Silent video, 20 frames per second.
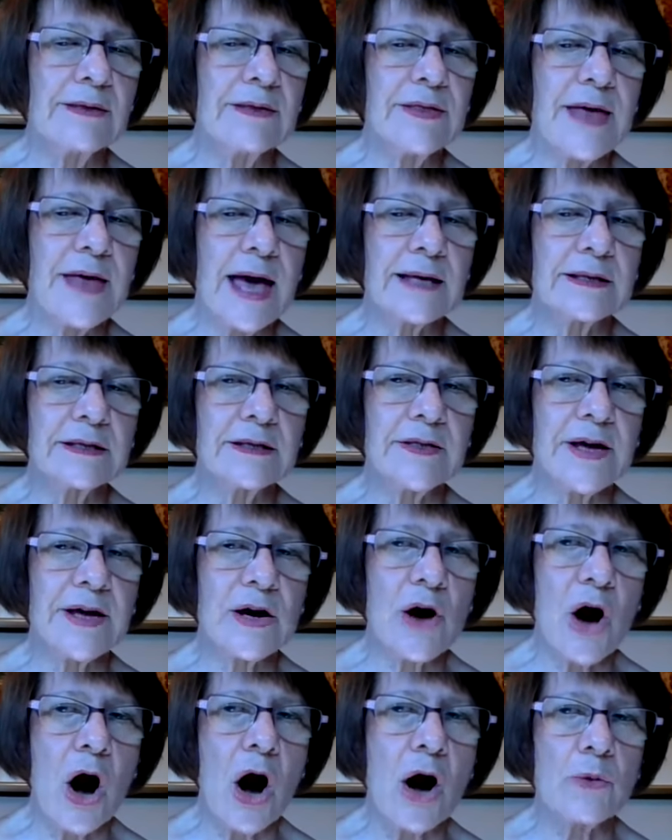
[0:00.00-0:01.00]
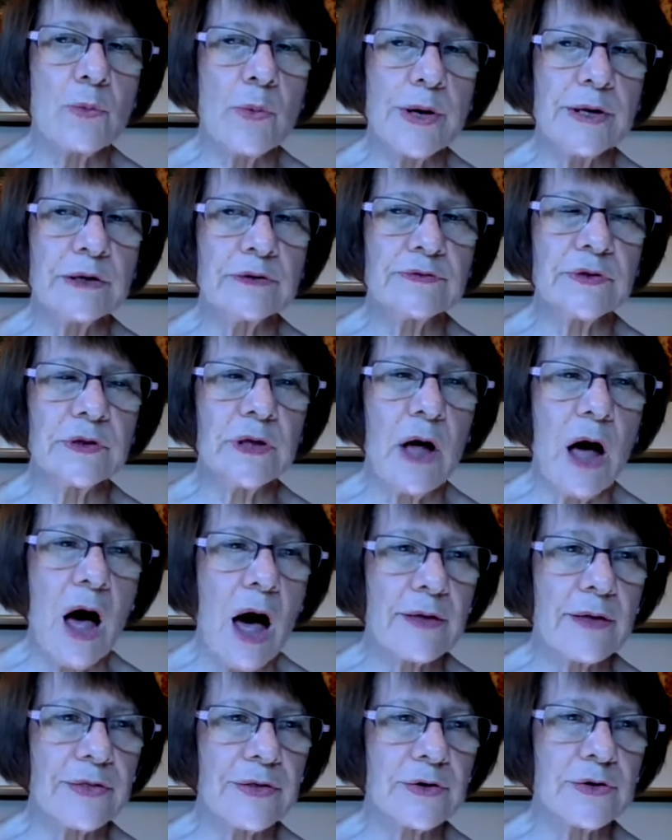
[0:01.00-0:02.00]
that there are wonderful
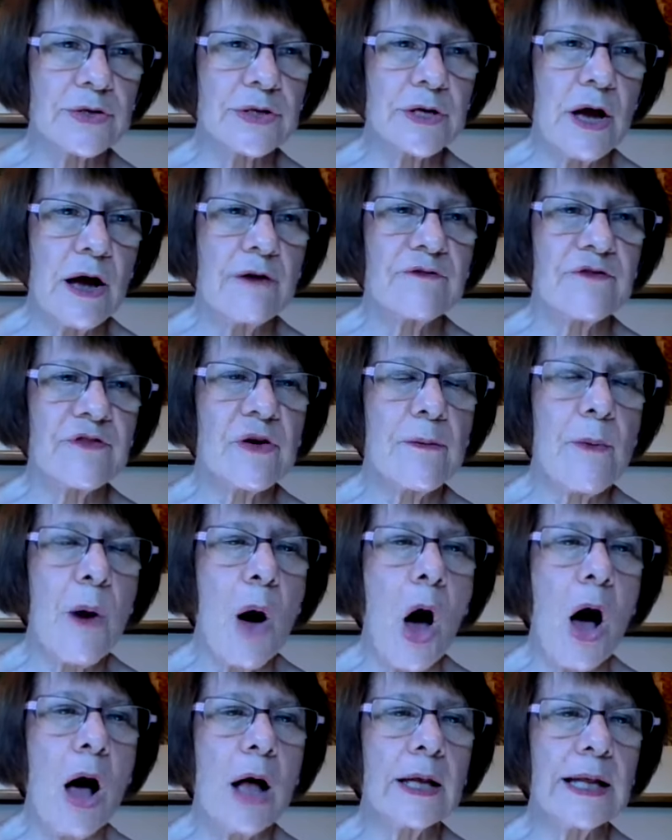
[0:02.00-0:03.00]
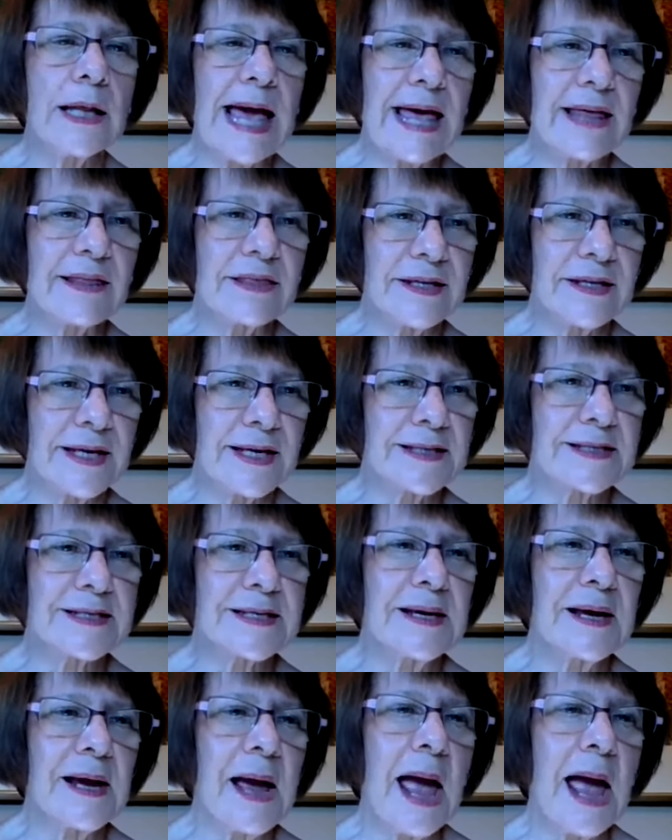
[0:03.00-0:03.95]
authors from all ethnics,